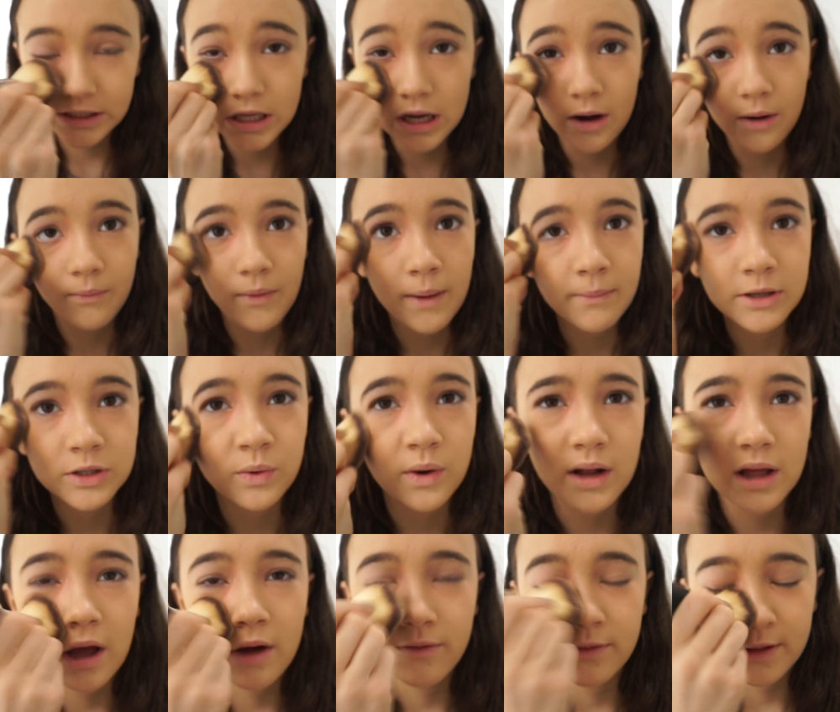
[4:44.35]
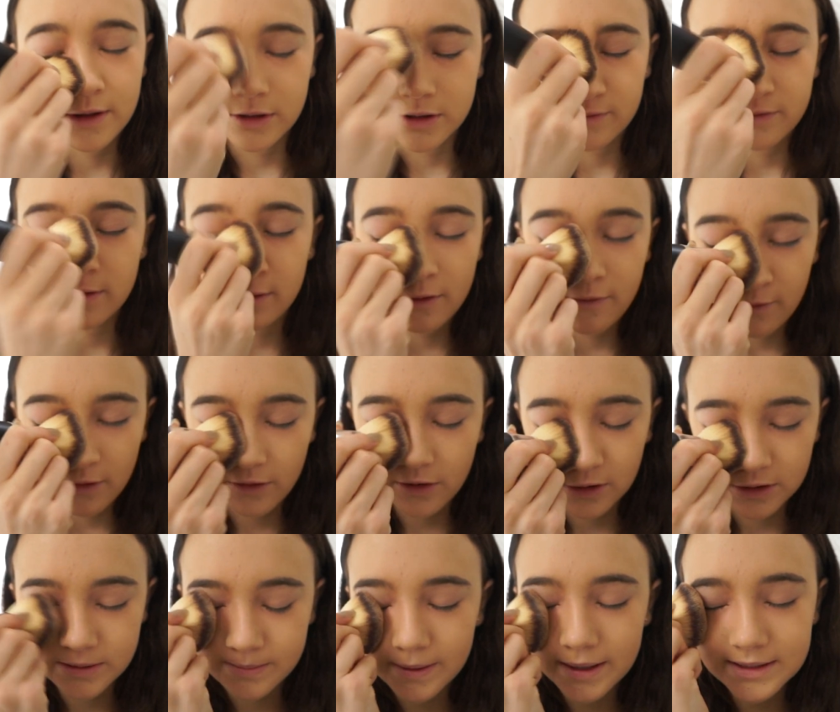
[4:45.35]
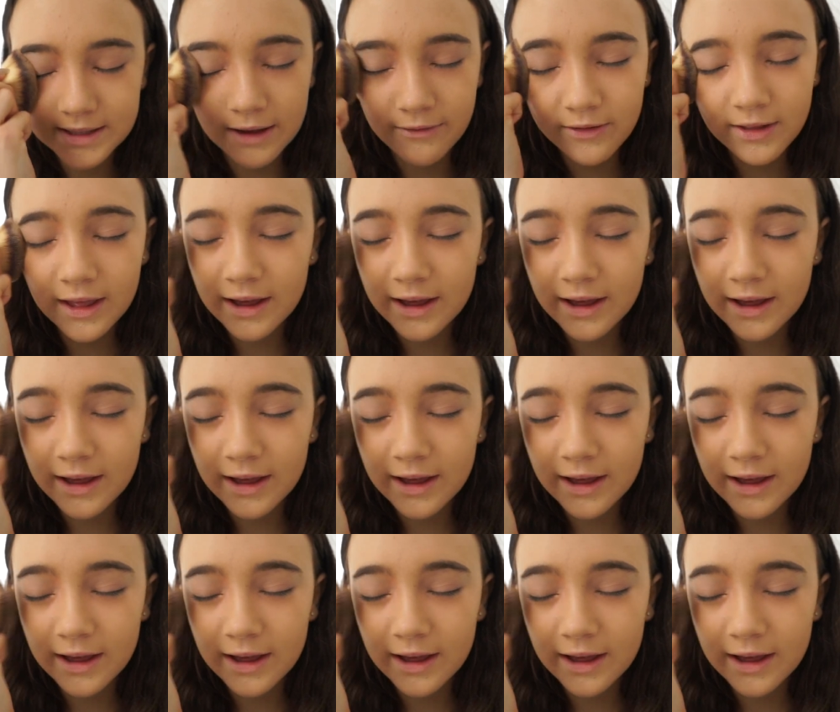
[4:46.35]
So I just want to cover those for the photos because I feel